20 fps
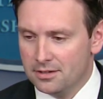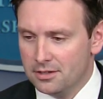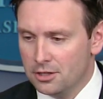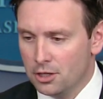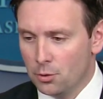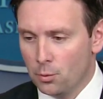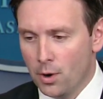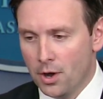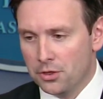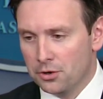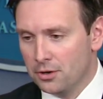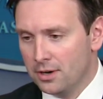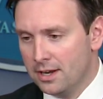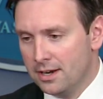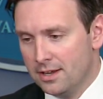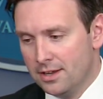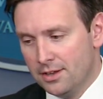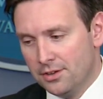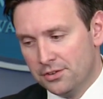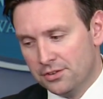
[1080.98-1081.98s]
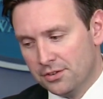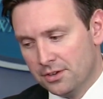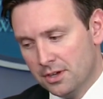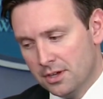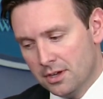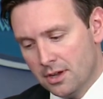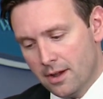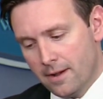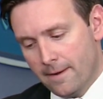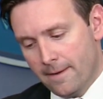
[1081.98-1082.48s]
Whether it is
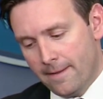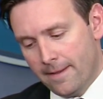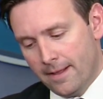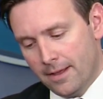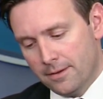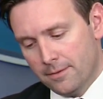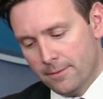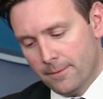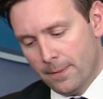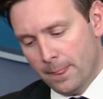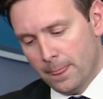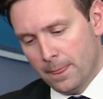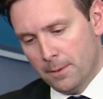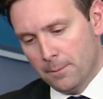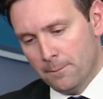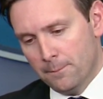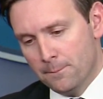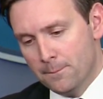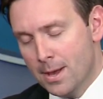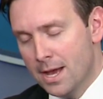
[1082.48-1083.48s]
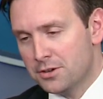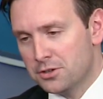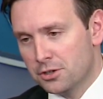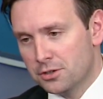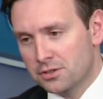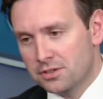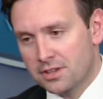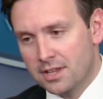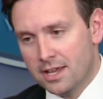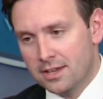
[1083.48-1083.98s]

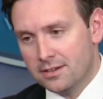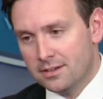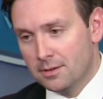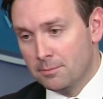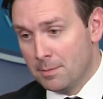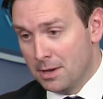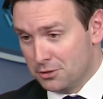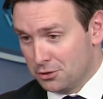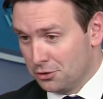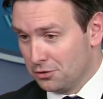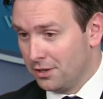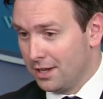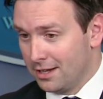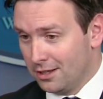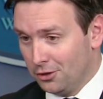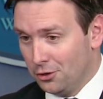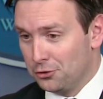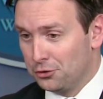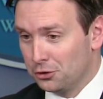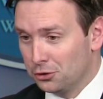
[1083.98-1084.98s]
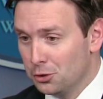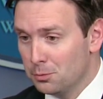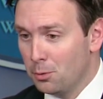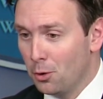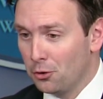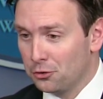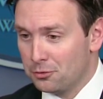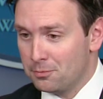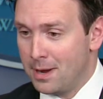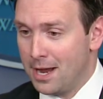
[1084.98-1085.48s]
measures like closing
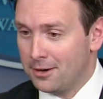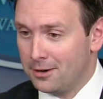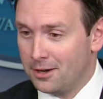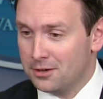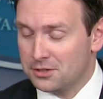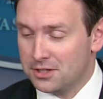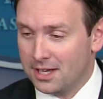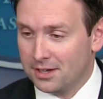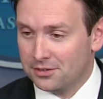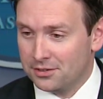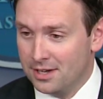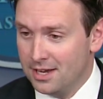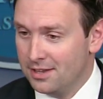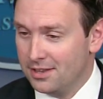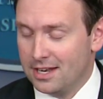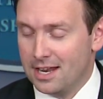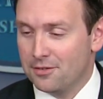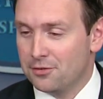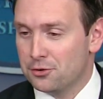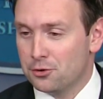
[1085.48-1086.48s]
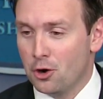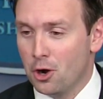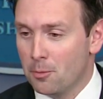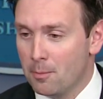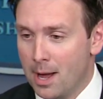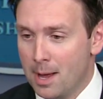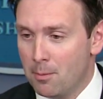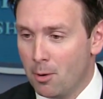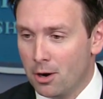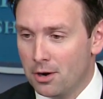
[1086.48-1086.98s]
loopholes or background checks that have strong
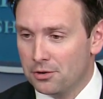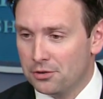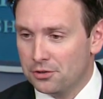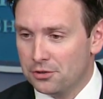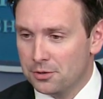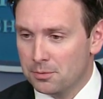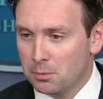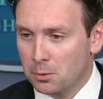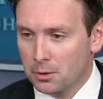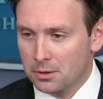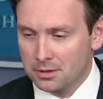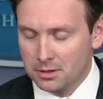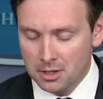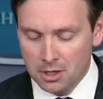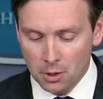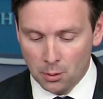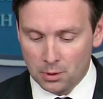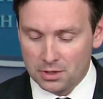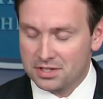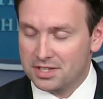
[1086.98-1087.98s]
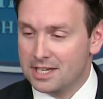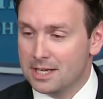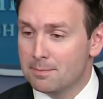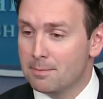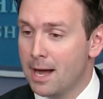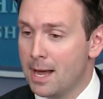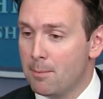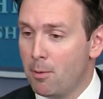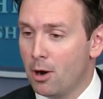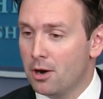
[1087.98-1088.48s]
bipartisan support. We're seeing
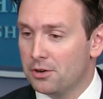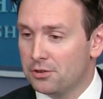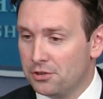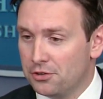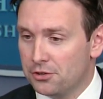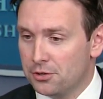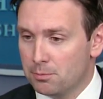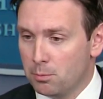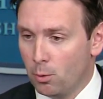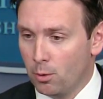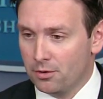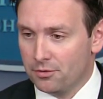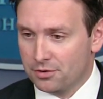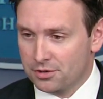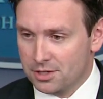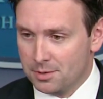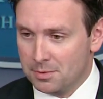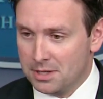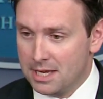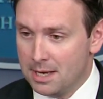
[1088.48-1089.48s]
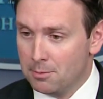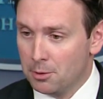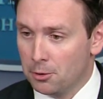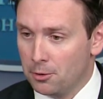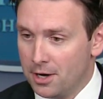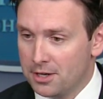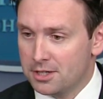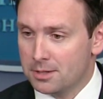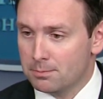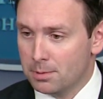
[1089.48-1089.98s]
bipartisan support for some of the
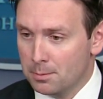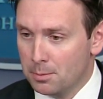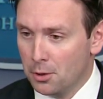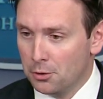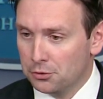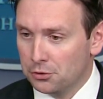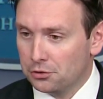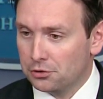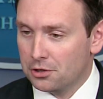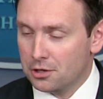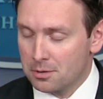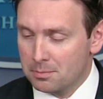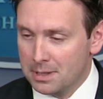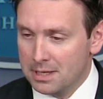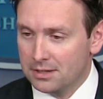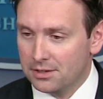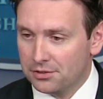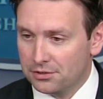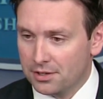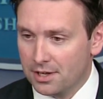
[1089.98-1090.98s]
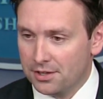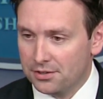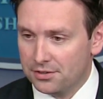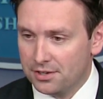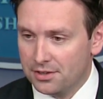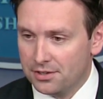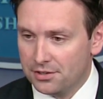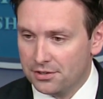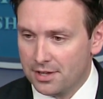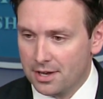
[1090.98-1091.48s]
immigration proposals that are being
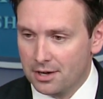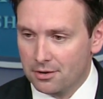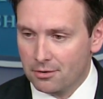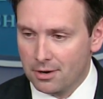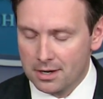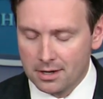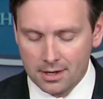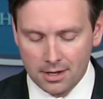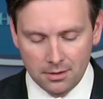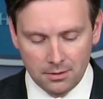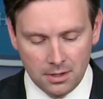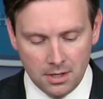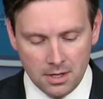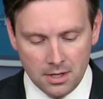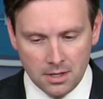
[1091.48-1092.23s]
discussed in the Senate right now.